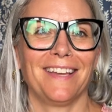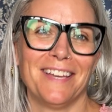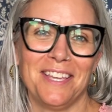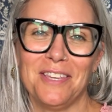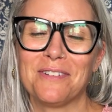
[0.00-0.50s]

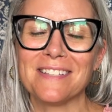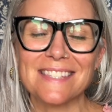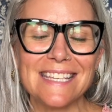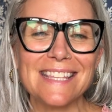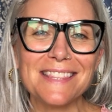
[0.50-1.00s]
you can
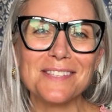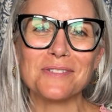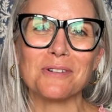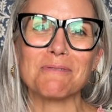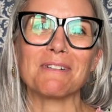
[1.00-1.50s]
see that the
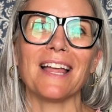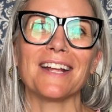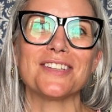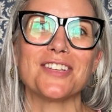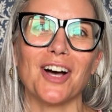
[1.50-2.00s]
stores were
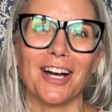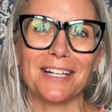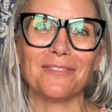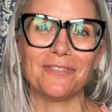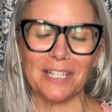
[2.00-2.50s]
like
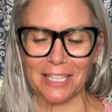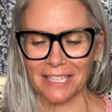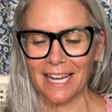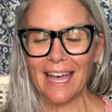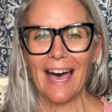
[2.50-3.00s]
chock full.
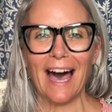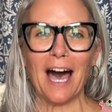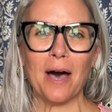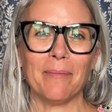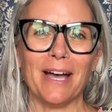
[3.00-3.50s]

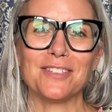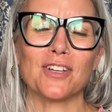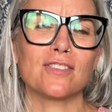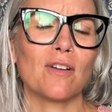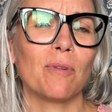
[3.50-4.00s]
I
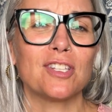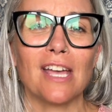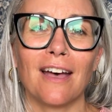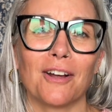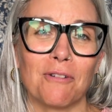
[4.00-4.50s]
took so much
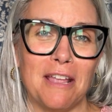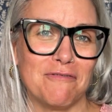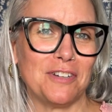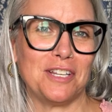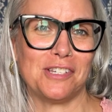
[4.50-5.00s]

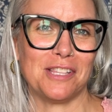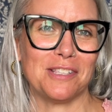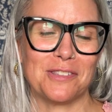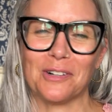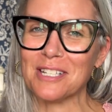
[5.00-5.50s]
great footage in the
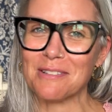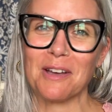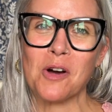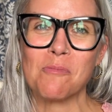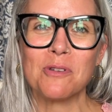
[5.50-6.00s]
store, so I
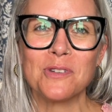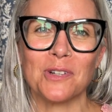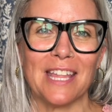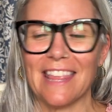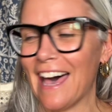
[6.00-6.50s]
hope you
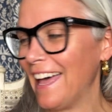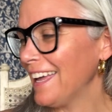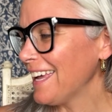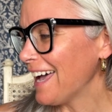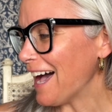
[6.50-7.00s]
enjoyed that.
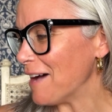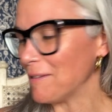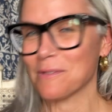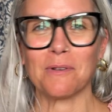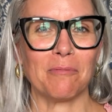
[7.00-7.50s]
That
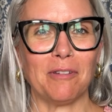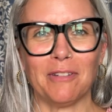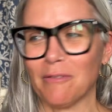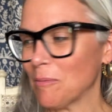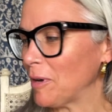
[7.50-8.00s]
was one of my
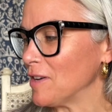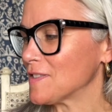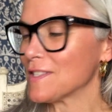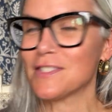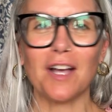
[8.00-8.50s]
favorite
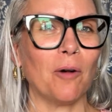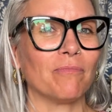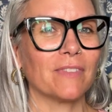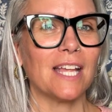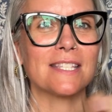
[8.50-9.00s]
parts. So
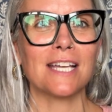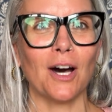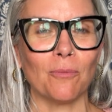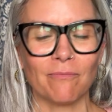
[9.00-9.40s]
let's go.